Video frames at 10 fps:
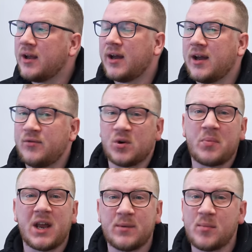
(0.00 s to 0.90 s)
Uh, if you want to
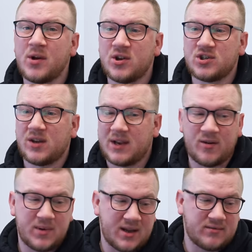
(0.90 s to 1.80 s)
buy any of my merch, that would
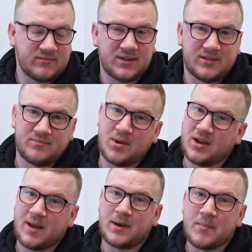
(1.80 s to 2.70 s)
help me out. You know, buy a
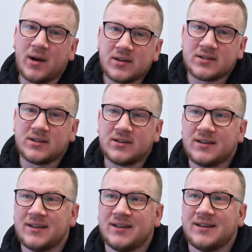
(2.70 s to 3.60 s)
couple of mugs and
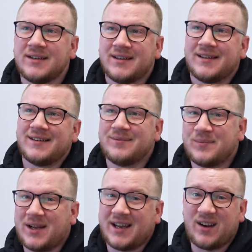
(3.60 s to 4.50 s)

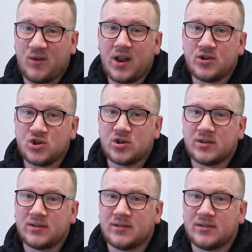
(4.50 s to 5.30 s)
we, I can have lunch.